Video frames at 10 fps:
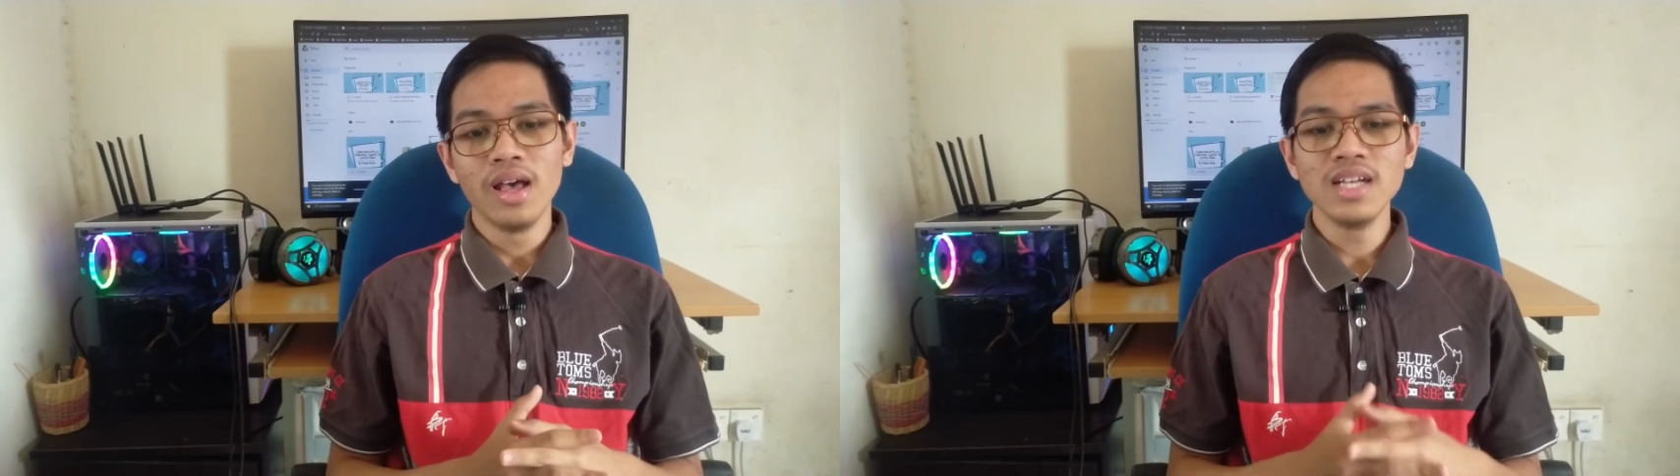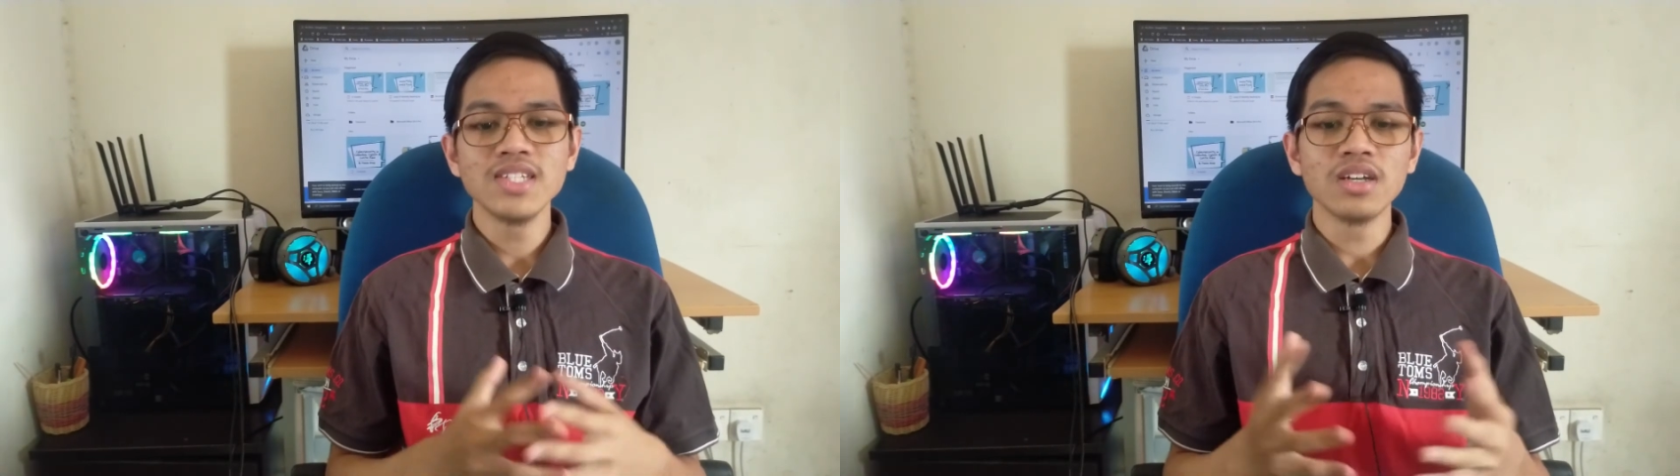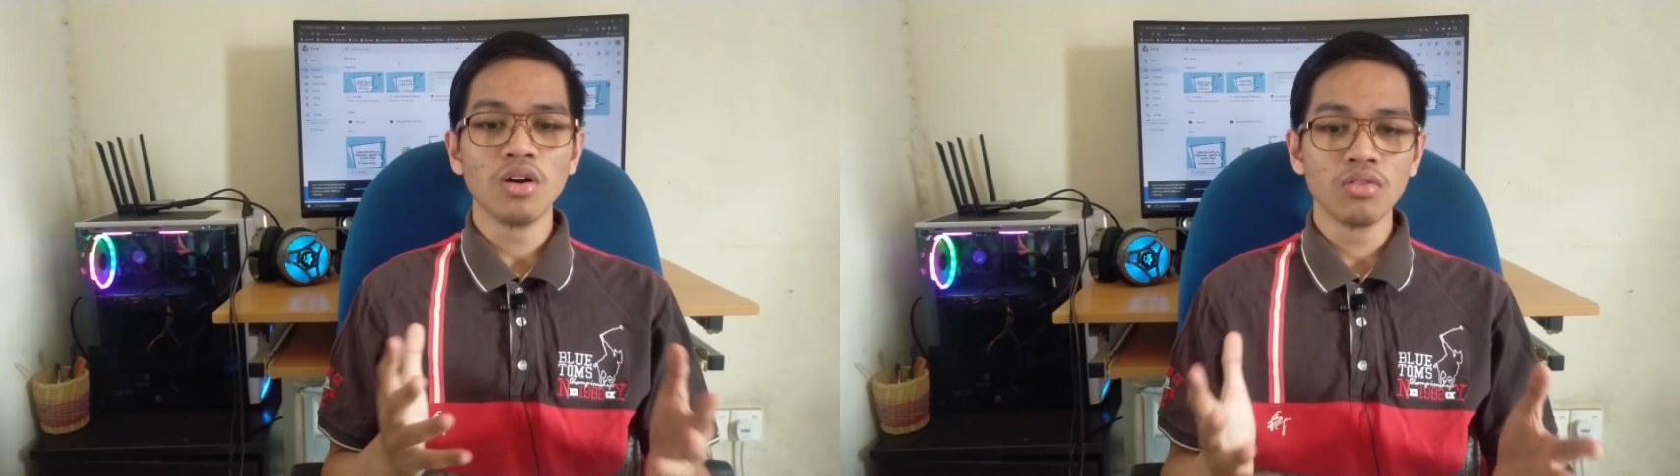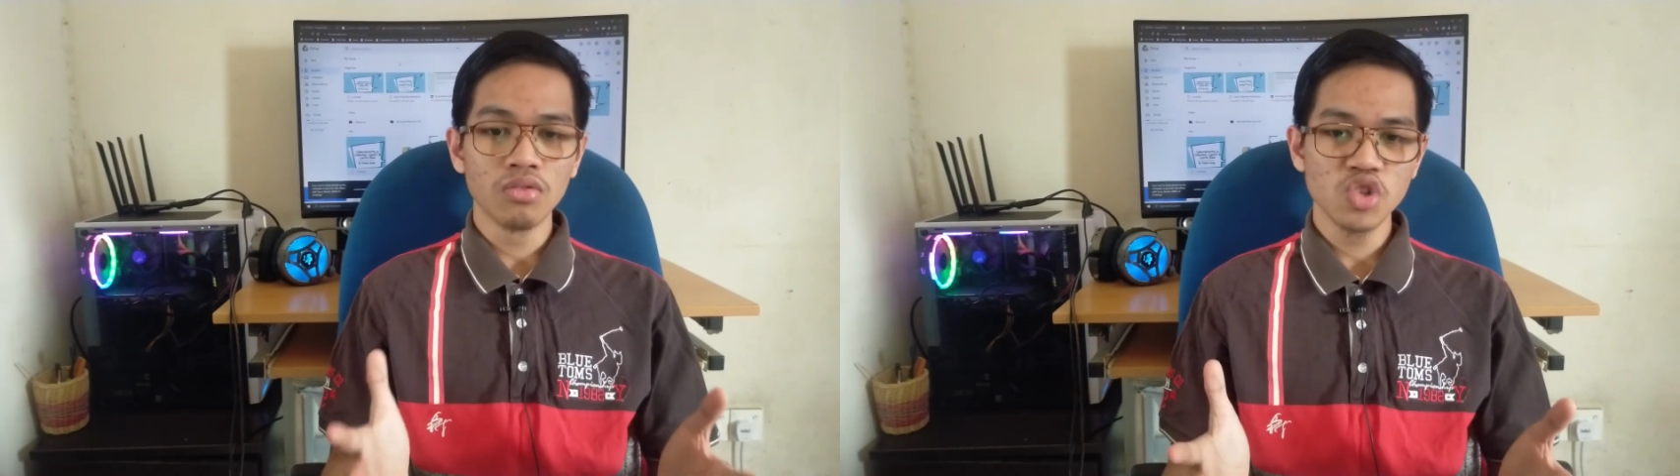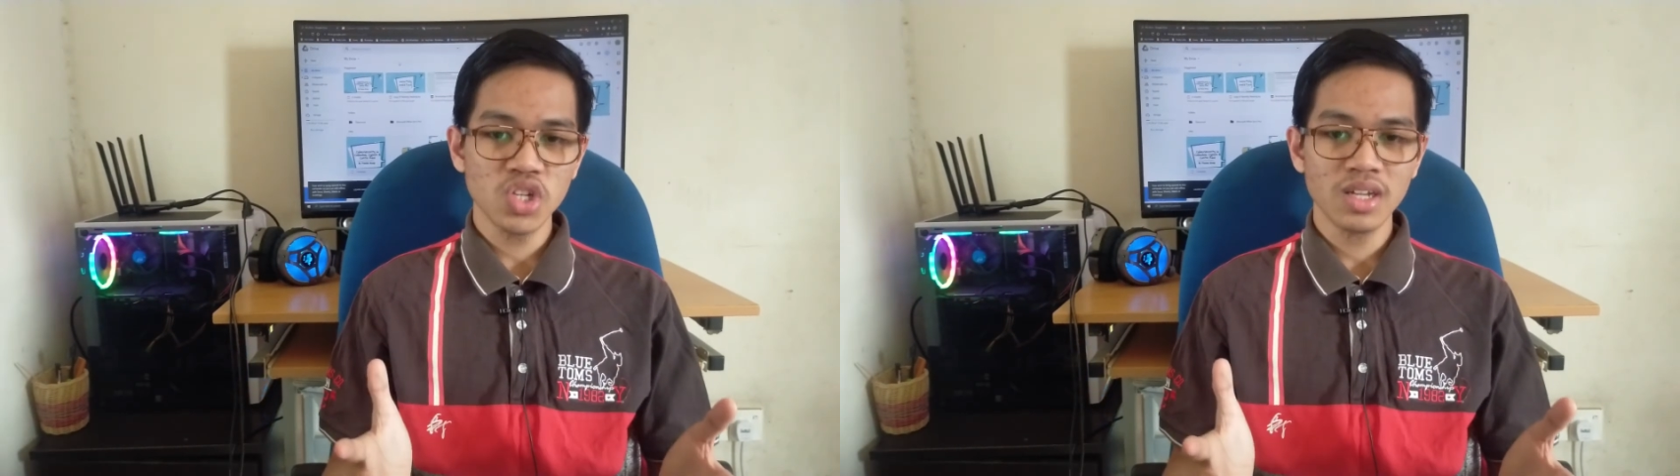As a
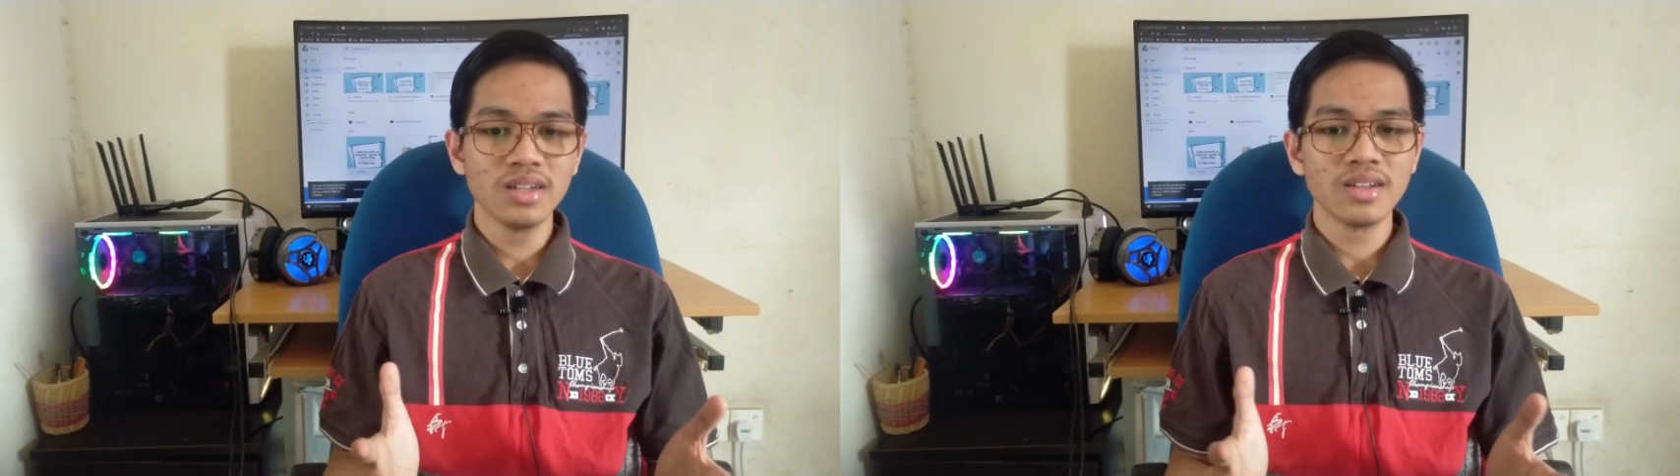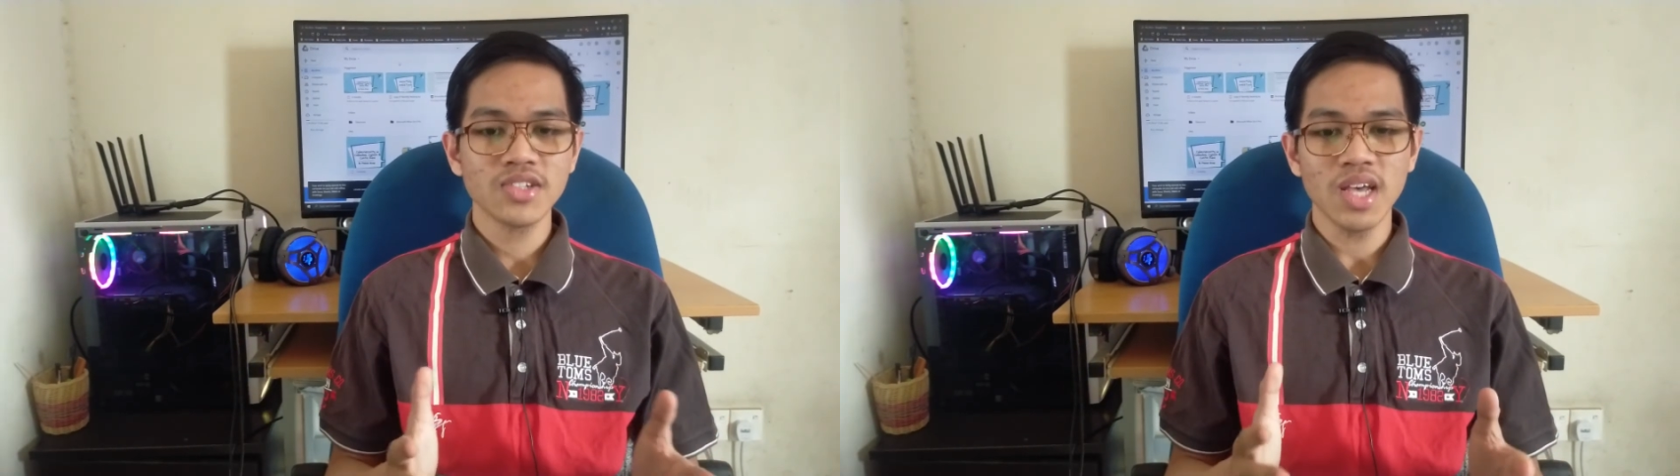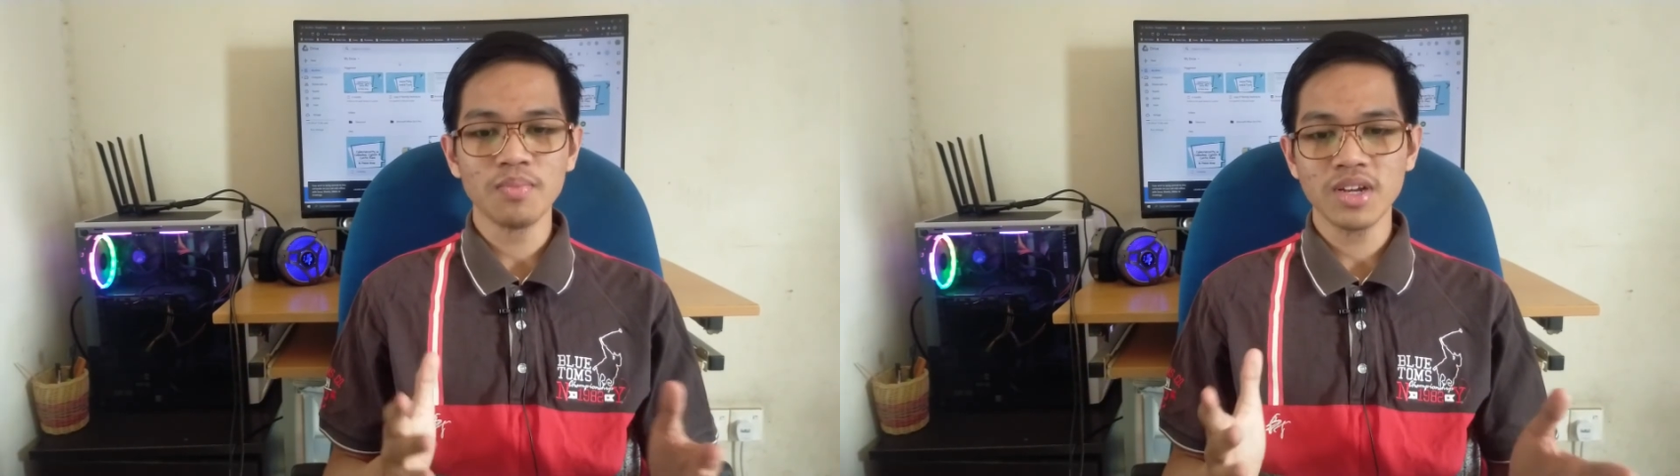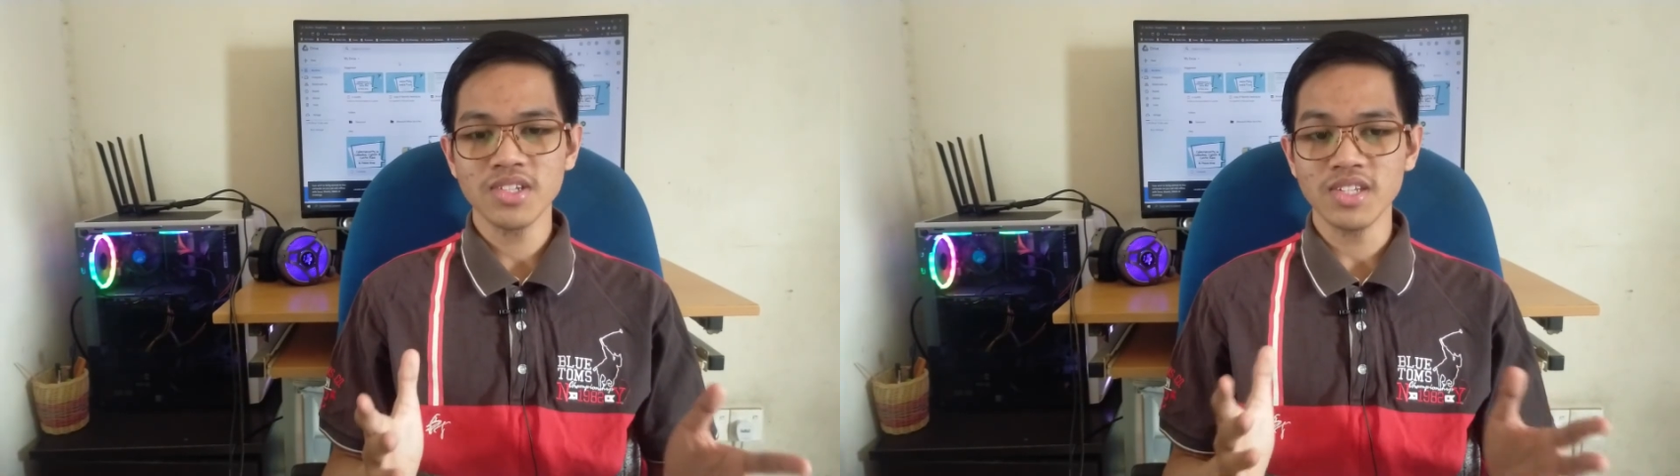conclusion, Cyprus